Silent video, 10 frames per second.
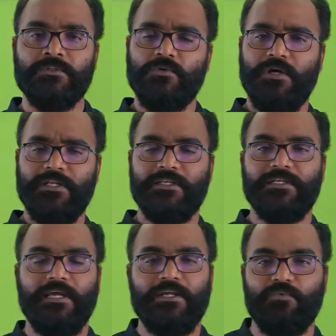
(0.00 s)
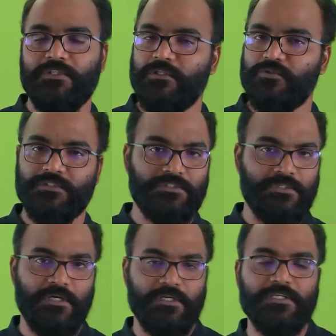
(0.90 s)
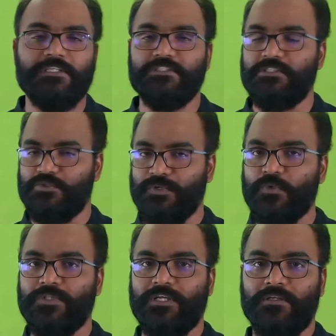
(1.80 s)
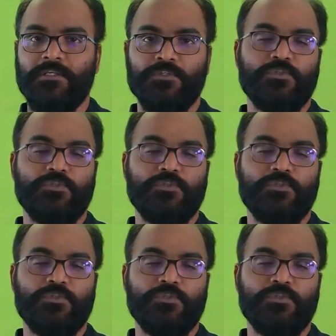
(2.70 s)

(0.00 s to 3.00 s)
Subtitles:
So 100 and 1000 are integers, we know that.